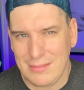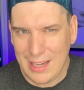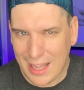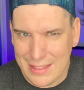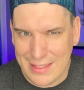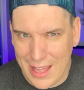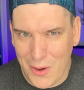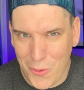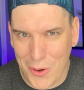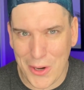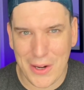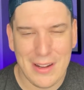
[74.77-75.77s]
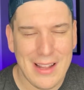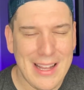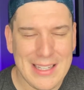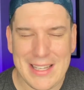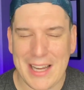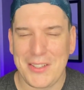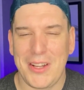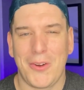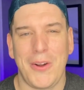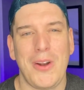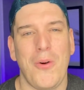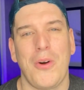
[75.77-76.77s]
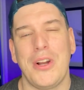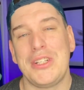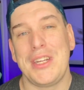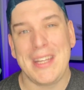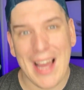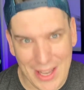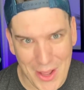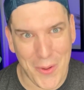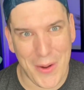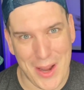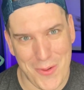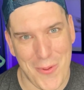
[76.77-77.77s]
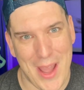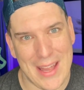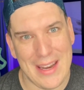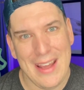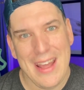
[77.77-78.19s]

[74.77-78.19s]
Not in that order. It's actually green, orange, yellow, and red.